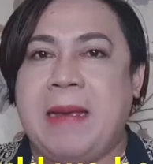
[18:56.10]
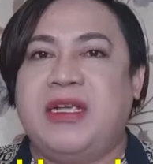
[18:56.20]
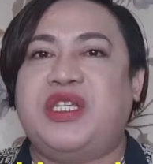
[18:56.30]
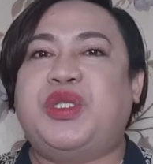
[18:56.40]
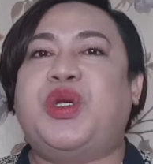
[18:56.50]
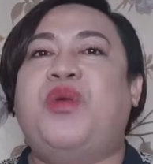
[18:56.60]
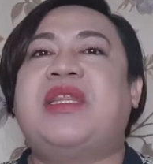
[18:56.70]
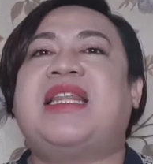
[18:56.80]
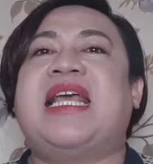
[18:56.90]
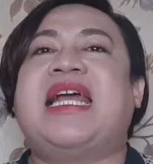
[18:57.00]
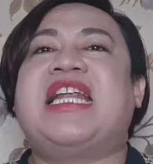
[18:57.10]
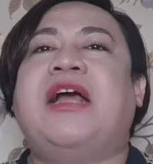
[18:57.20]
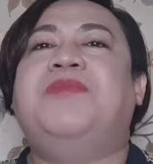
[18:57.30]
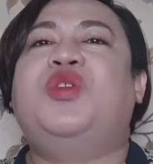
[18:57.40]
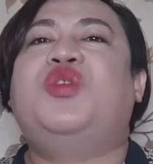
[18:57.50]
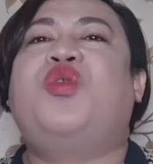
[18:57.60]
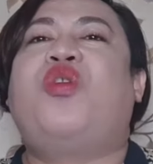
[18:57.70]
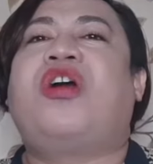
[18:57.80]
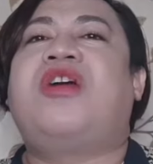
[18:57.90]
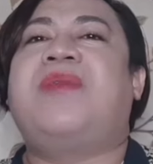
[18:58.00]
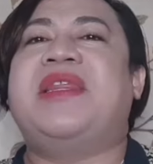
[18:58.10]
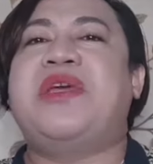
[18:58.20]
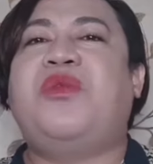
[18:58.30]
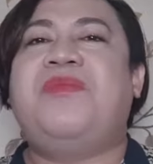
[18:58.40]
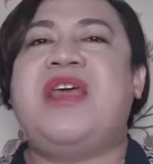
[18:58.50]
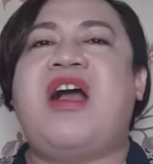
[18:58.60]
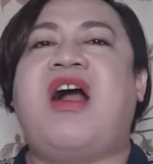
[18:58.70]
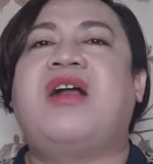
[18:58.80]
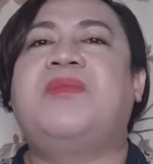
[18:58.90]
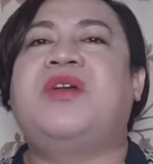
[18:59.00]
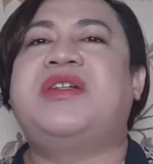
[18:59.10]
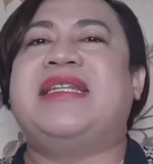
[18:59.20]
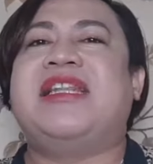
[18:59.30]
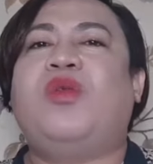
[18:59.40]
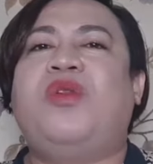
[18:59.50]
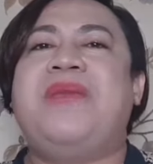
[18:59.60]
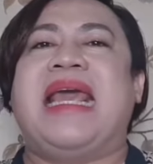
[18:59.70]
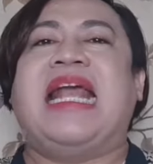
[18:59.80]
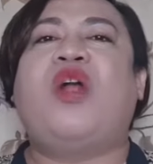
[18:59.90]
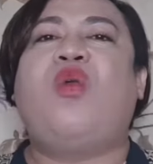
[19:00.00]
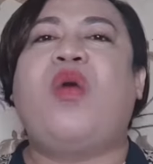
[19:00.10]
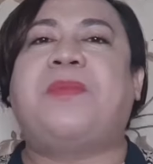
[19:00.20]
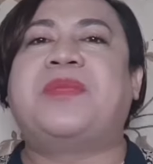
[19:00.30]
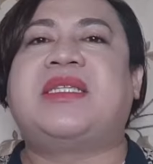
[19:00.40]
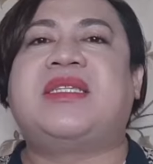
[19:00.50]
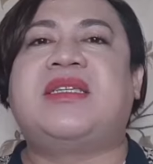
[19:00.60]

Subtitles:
so that they can absorb and they will be armored and they will be equipped